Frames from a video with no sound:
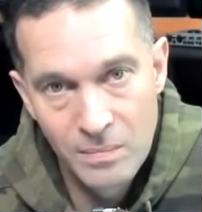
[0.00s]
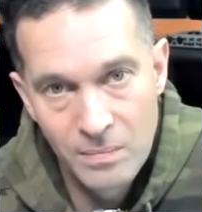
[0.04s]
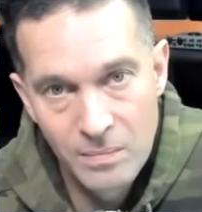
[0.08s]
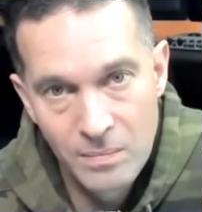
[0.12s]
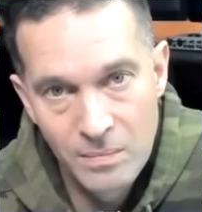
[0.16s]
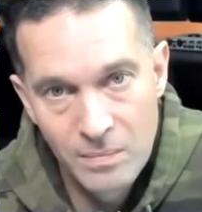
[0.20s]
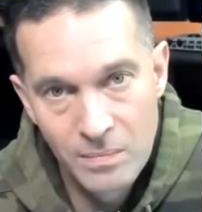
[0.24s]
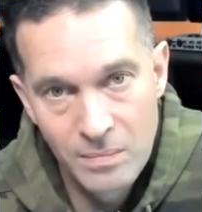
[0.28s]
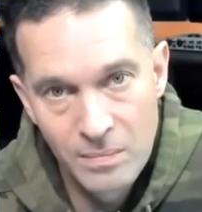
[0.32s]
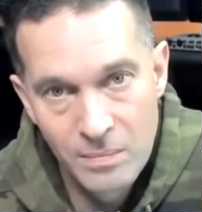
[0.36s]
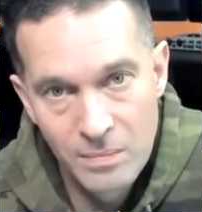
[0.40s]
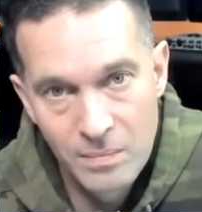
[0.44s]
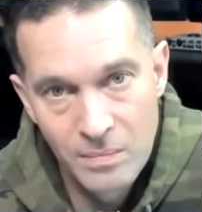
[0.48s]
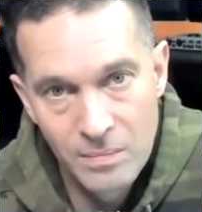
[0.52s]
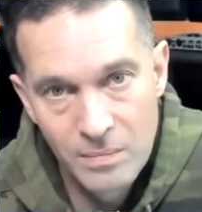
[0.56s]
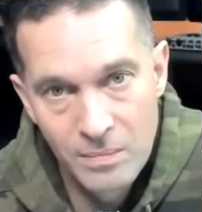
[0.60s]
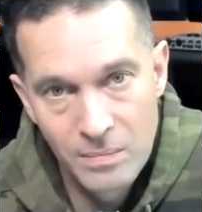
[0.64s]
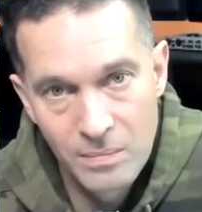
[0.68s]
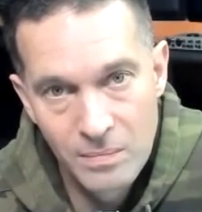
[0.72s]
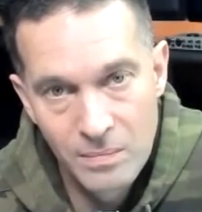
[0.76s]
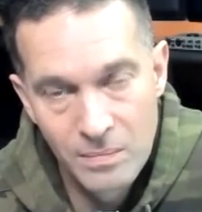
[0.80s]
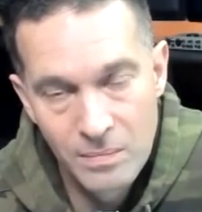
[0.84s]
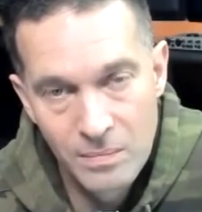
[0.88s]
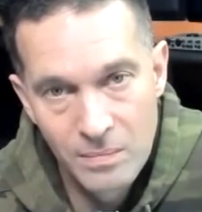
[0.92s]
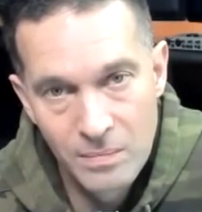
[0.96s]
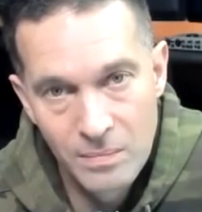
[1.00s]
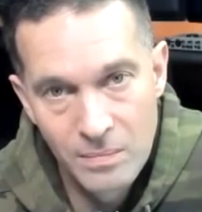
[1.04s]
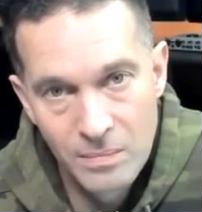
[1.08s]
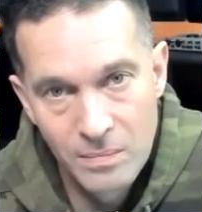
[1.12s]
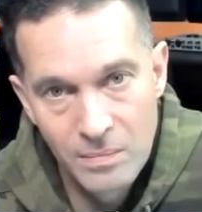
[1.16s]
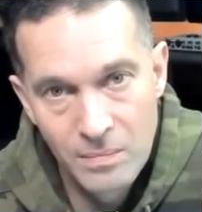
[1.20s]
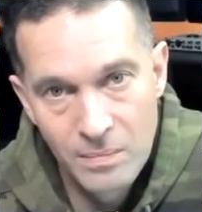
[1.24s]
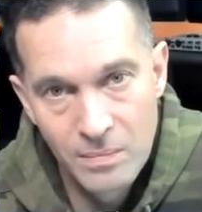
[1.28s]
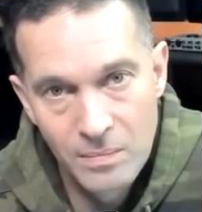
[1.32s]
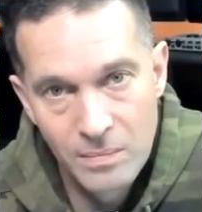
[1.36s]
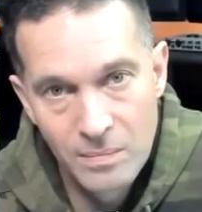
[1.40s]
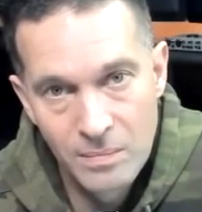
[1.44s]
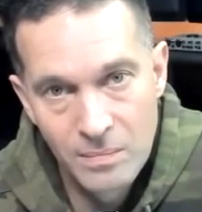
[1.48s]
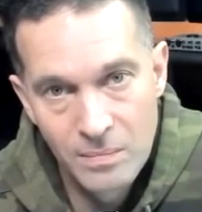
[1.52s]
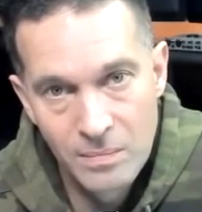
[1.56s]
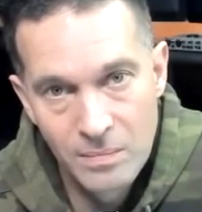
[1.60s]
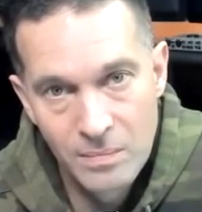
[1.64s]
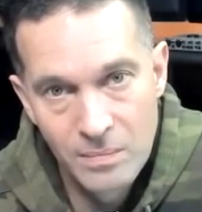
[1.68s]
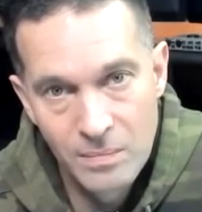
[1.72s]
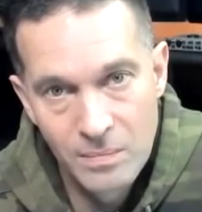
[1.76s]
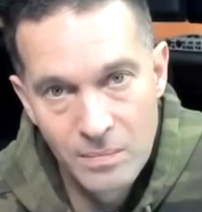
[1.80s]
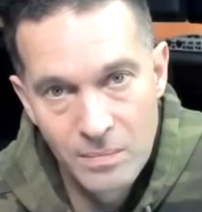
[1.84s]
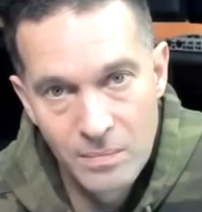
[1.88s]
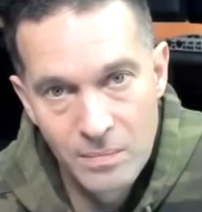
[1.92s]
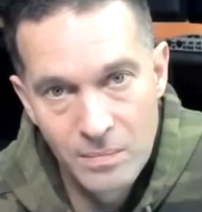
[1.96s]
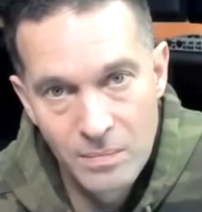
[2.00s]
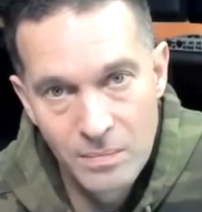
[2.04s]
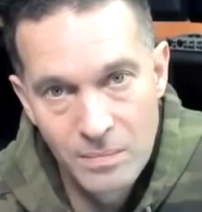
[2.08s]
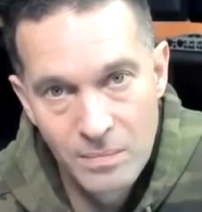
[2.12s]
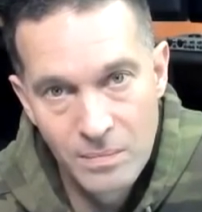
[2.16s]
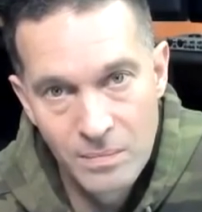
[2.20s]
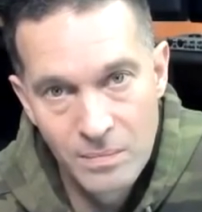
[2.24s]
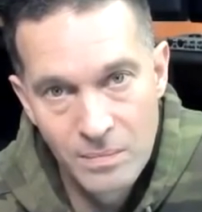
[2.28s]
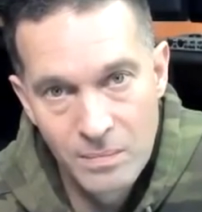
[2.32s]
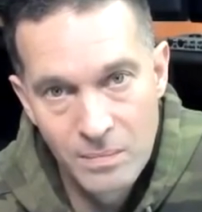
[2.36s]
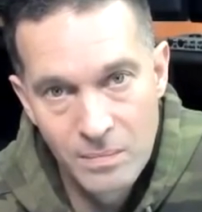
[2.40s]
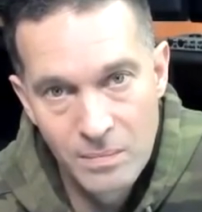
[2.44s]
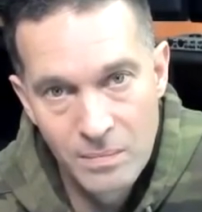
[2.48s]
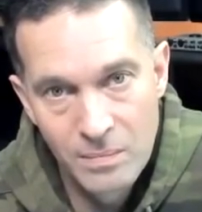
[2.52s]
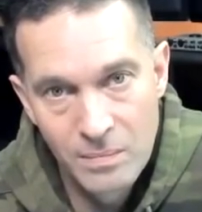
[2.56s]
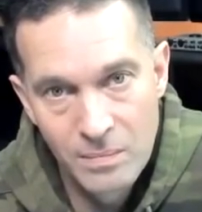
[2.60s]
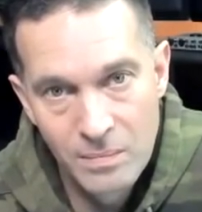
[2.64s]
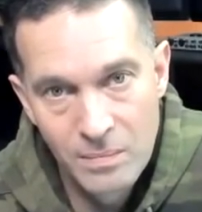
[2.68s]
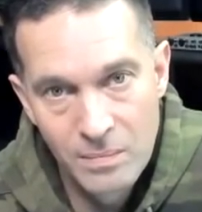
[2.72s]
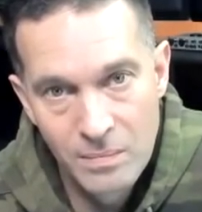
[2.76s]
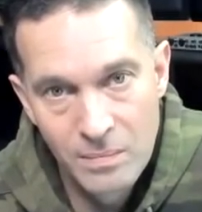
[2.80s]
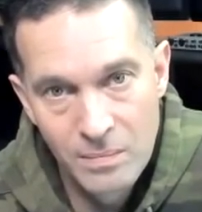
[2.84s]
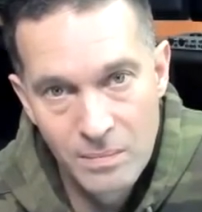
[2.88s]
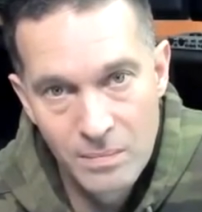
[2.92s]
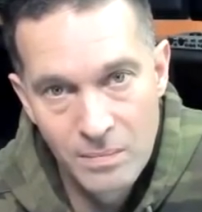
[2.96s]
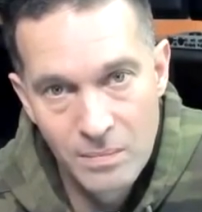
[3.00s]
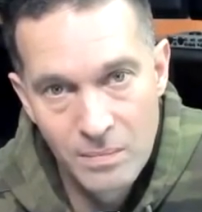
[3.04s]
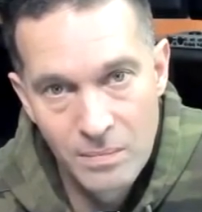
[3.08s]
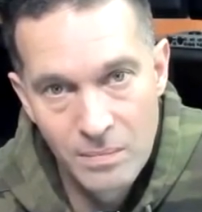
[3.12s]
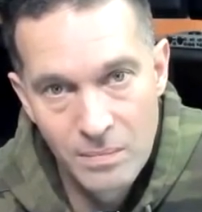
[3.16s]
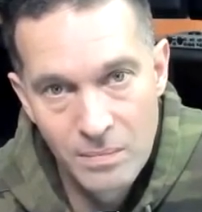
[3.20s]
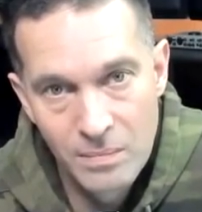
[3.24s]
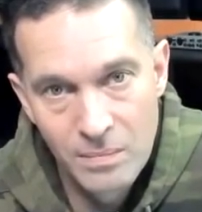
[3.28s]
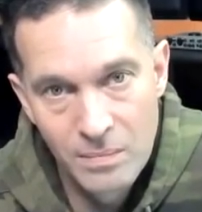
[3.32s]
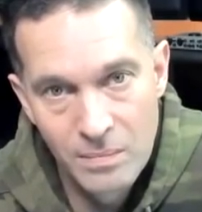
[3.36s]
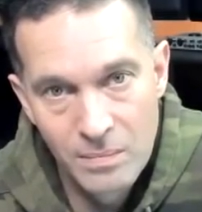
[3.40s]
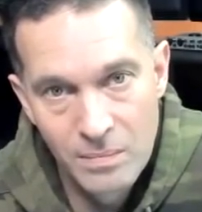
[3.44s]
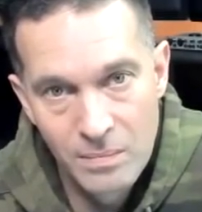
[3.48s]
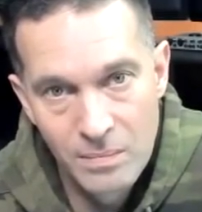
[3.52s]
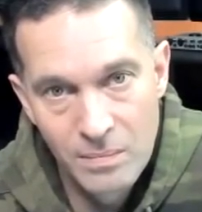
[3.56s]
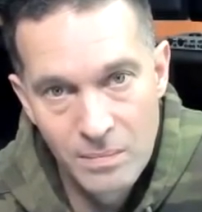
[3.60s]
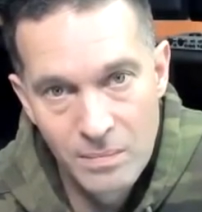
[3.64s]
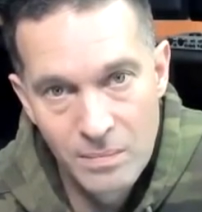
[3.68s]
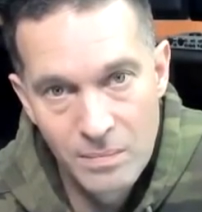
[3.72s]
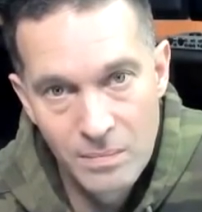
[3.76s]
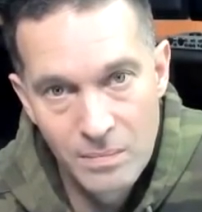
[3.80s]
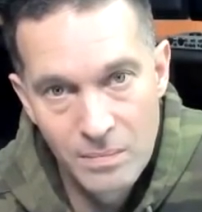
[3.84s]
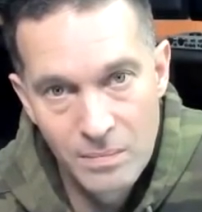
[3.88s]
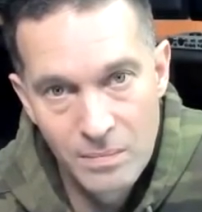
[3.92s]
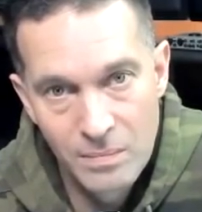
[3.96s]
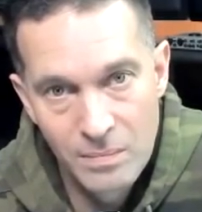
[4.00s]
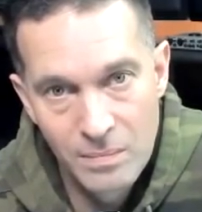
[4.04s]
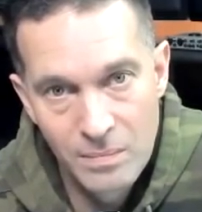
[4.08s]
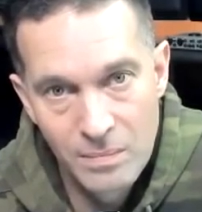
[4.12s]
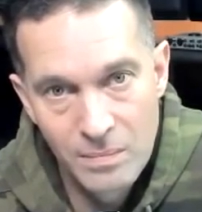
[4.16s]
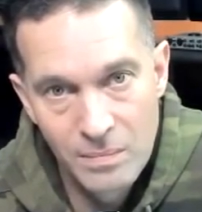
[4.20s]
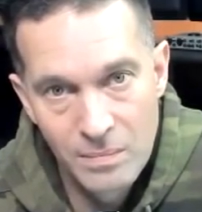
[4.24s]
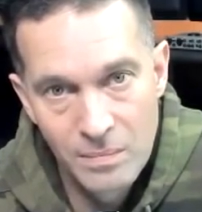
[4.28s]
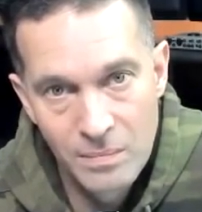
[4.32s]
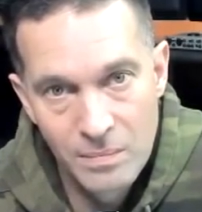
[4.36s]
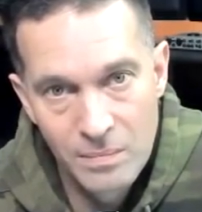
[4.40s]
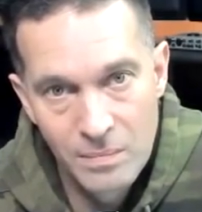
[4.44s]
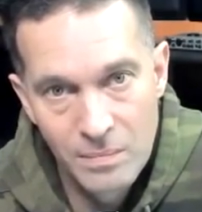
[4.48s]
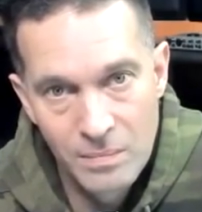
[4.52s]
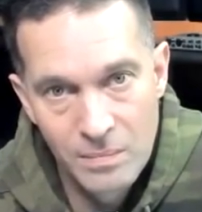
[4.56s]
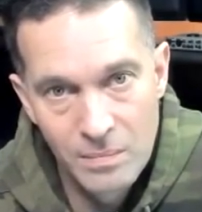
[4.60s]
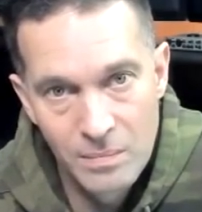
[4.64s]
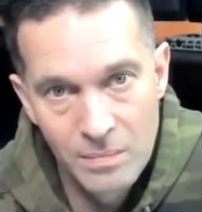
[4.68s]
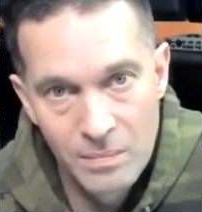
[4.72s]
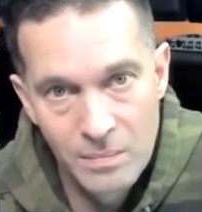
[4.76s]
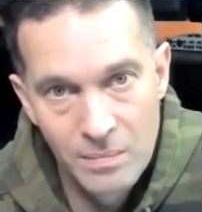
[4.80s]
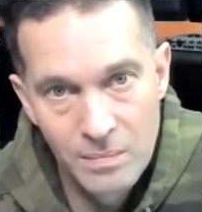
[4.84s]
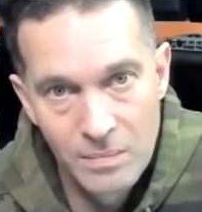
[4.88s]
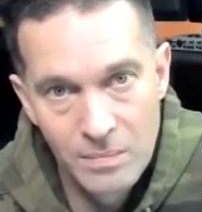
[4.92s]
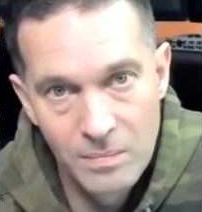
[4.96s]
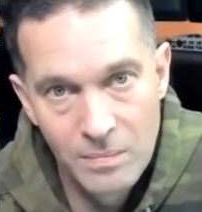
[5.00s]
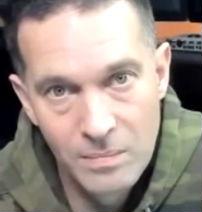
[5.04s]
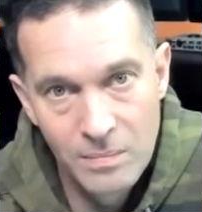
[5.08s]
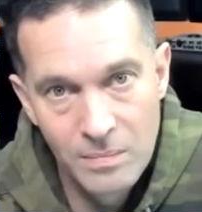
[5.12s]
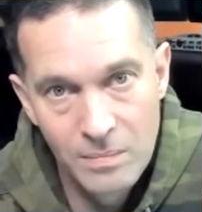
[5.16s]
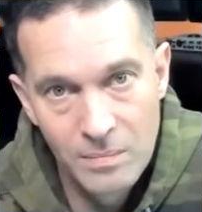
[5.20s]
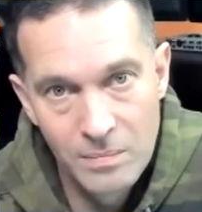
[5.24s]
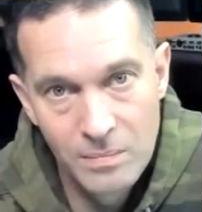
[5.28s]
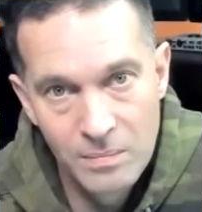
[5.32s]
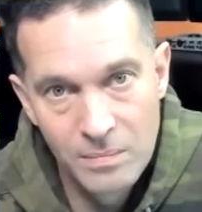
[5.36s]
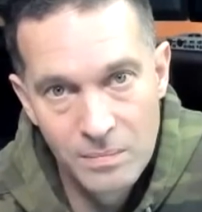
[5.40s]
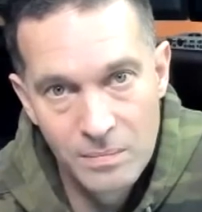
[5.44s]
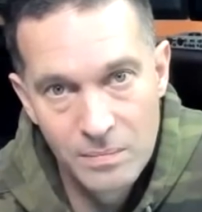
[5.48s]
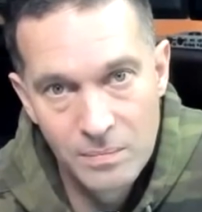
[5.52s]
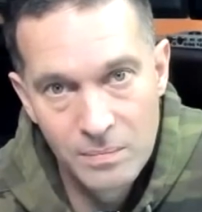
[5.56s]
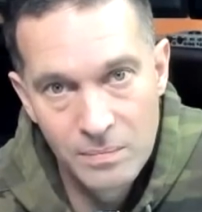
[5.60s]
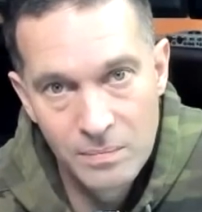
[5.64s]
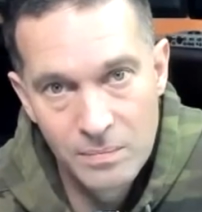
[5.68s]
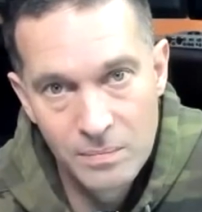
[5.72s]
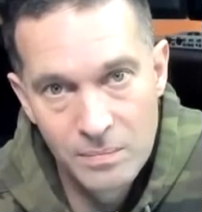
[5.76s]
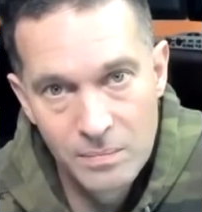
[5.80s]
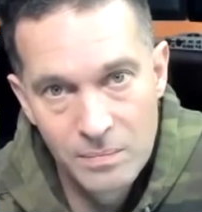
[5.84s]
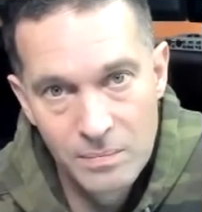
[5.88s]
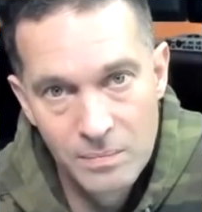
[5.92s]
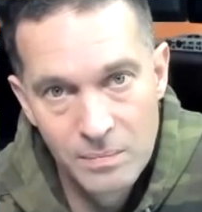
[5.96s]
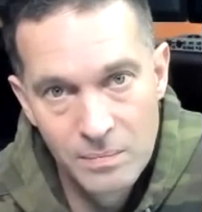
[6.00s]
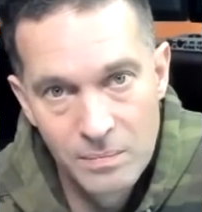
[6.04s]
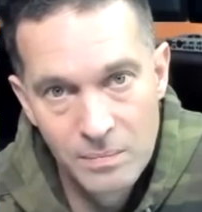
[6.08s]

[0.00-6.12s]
No words are spoken by the person on screen.